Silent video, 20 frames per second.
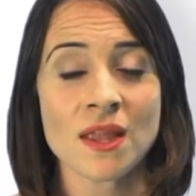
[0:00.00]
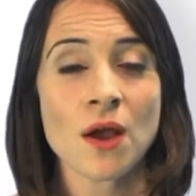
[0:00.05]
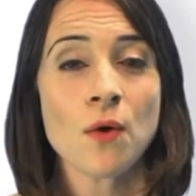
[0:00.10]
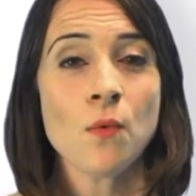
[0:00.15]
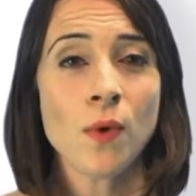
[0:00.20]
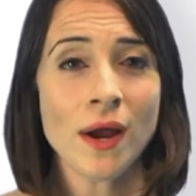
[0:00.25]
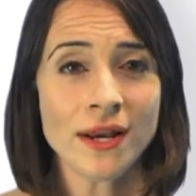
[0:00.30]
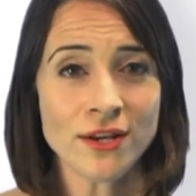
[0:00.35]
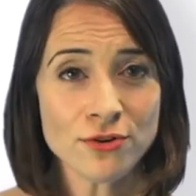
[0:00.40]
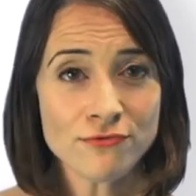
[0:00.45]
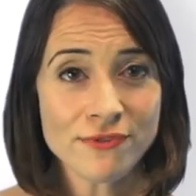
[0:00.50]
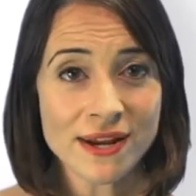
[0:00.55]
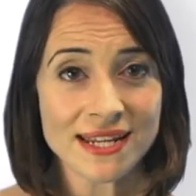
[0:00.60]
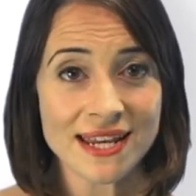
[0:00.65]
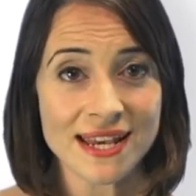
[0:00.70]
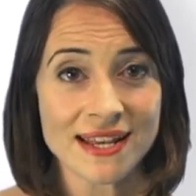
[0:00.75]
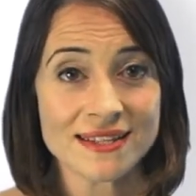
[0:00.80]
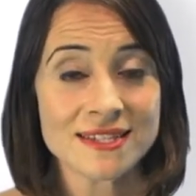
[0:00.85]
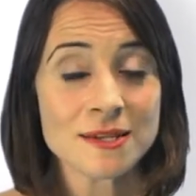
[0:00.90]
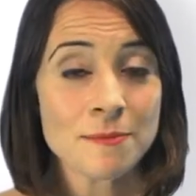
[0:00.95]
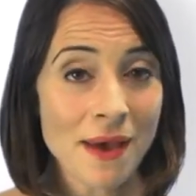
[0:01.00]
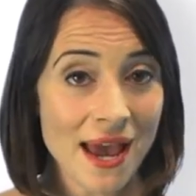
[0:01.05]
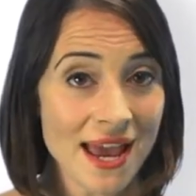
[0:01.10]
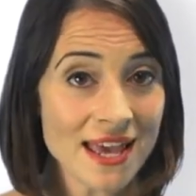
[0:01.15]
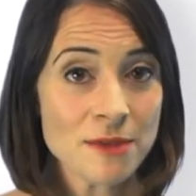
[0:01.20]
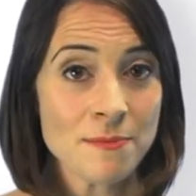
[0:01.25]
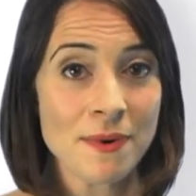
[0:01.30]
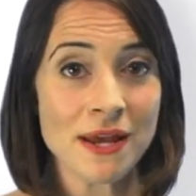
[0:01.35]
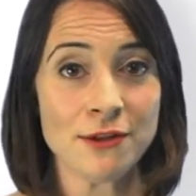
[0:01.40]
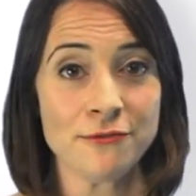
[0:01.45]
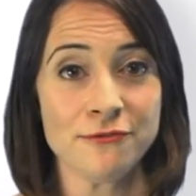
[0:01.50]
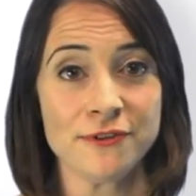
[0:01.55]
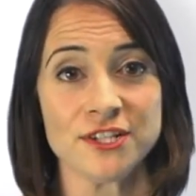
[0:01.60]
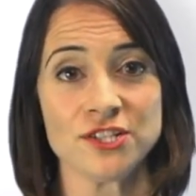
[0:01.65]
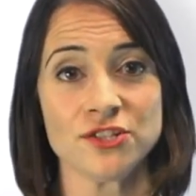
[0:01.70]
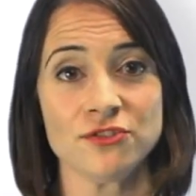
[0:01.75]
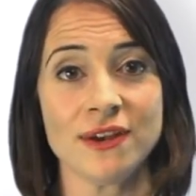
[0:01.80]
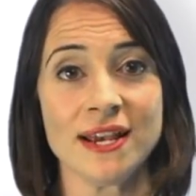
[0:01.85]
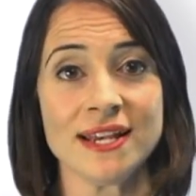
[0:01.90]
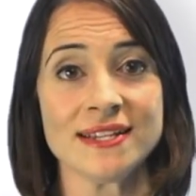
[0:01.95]
When you're ready to pay the
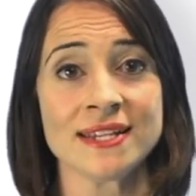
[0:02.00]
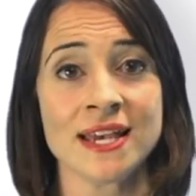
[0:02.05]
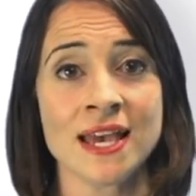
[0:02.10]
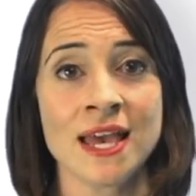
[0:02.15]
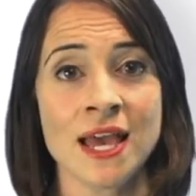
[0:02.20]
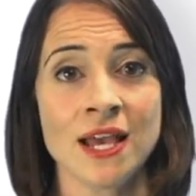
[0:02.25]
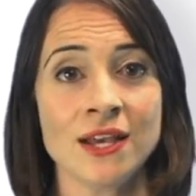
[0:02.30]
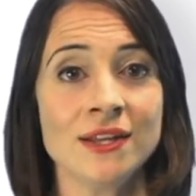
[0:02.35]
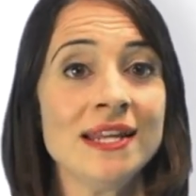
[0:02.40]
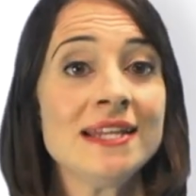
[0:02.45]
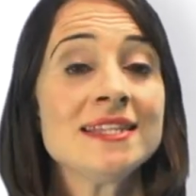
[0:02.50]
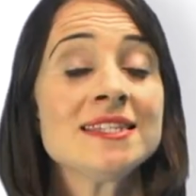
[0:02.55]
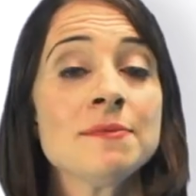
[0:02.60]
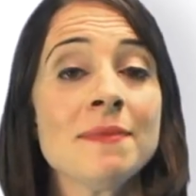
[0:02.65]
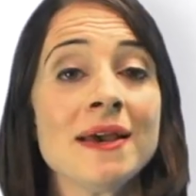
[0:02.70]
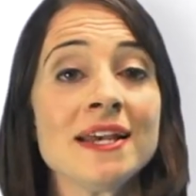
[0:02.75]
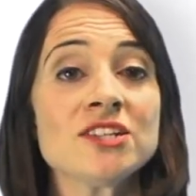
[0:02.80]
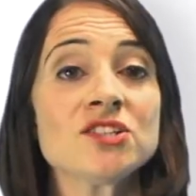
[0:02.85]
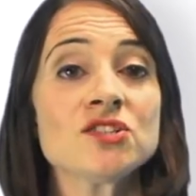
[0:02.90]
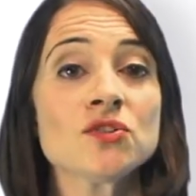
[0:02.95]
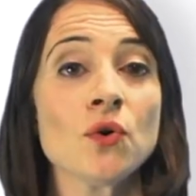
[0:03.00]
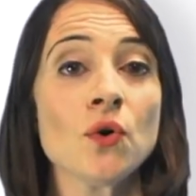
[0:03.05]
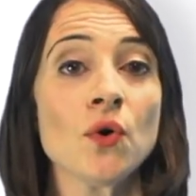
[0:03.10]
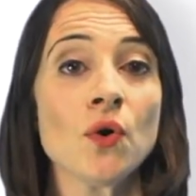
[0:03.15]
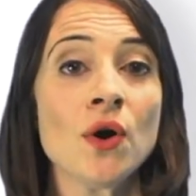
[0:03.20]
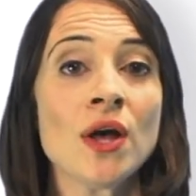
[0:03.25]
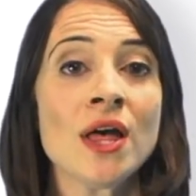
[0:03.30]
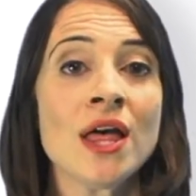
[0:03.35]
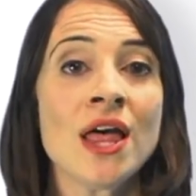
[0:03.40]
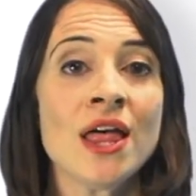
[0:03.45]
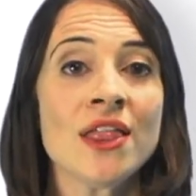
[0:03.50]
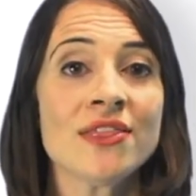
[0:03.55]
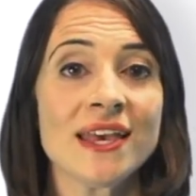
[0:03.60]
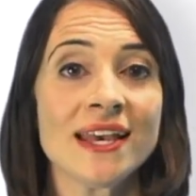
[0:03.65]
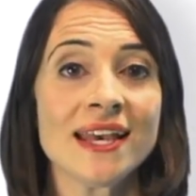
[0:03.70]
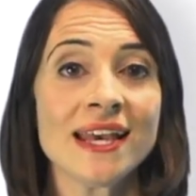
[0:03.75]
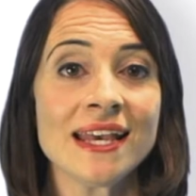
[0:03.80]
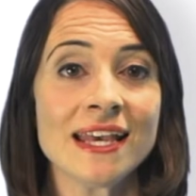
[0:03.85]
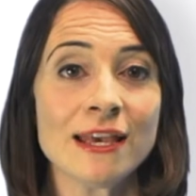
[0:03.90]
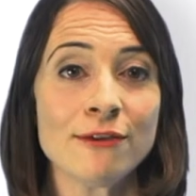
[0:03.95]
beneficiaries, you need to make sure they
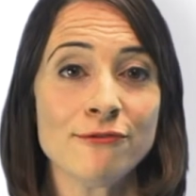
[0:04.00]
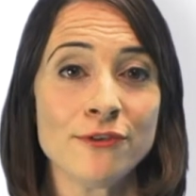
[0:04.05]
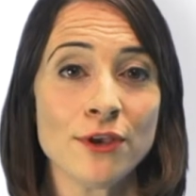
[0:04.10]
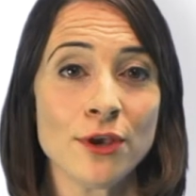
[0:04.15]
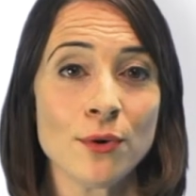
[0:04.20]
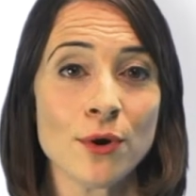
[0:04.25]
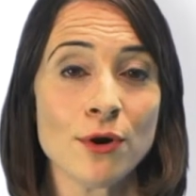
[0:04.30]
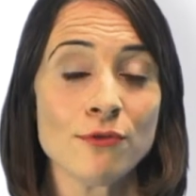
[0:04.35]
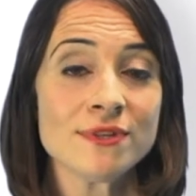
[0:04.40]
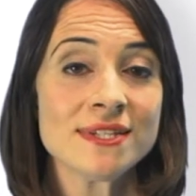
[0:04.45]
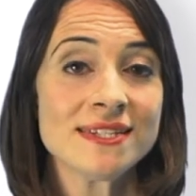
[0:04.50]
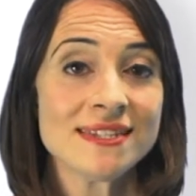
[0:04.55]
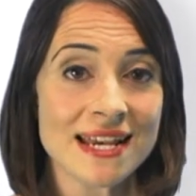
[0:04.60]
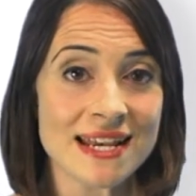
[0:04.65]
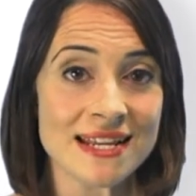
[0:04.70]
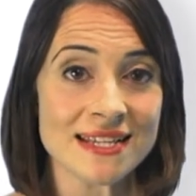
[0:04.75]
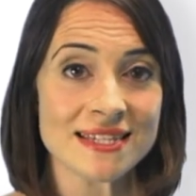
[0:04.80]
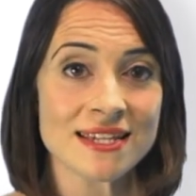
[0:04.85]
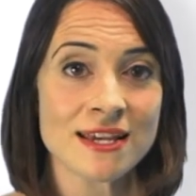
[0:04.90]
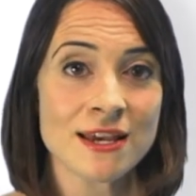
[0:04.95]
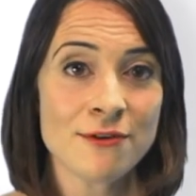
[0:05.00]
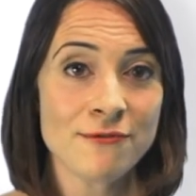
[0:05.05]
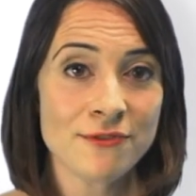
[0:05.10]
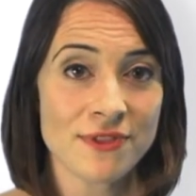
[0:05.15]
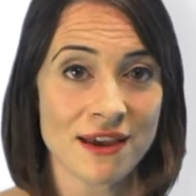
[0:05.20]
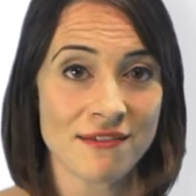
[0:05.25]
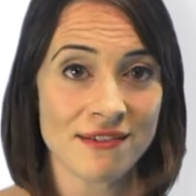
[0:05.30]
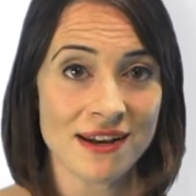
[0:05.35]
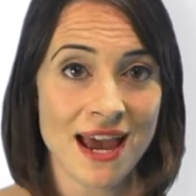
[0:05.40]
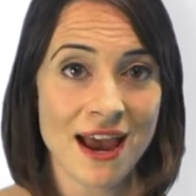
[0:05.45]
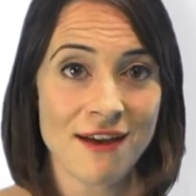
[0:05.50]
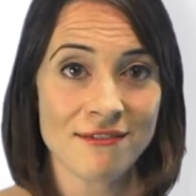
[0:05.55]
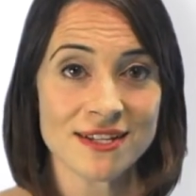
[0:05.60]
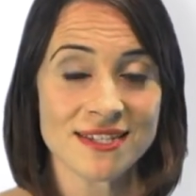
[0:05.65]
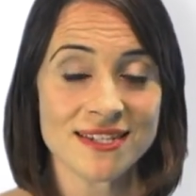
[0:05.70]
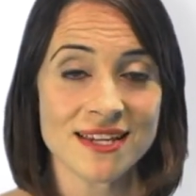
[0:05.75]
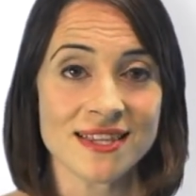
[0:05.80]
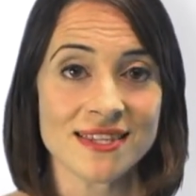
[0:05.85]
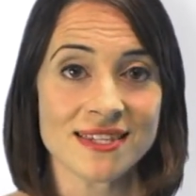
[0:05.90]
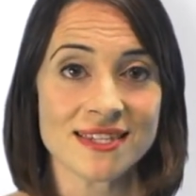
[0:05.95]
can give you a receipt for their
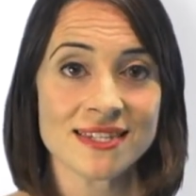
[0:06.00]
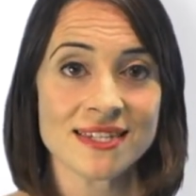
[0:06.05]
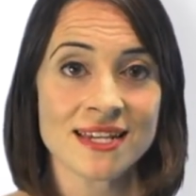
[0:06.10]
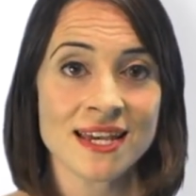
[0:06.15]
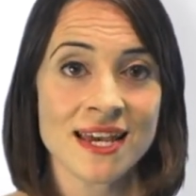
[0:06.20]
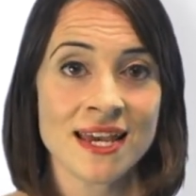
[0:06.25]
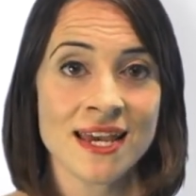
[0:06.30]
inheritance.